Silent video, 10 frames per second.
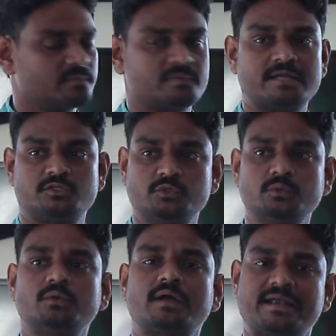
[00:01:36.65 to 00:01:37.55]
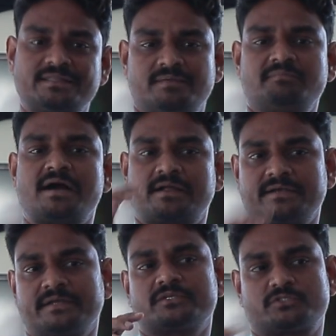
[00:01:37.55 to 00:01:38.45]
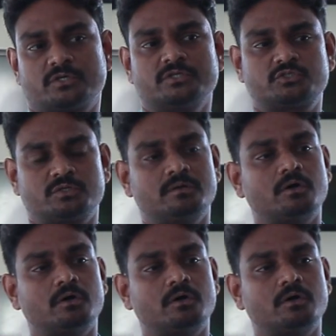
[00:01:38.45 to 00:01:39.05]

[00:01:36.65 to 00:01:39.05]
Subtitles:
that you guide them marketing research